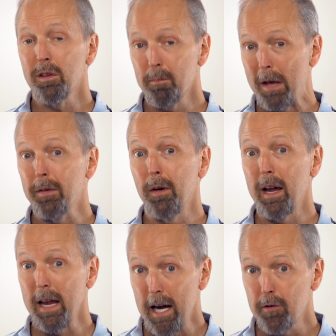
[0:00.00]

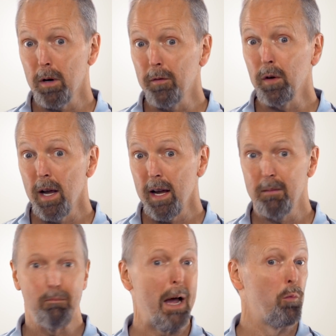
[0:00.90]
specify
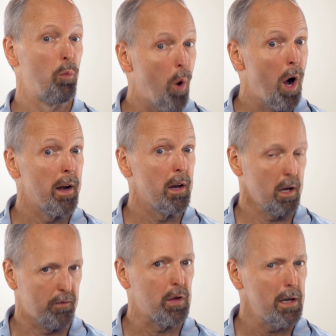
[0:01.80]
hreflang by one
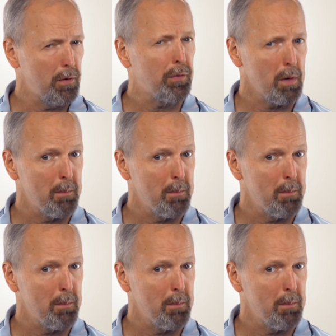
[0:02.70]
of these three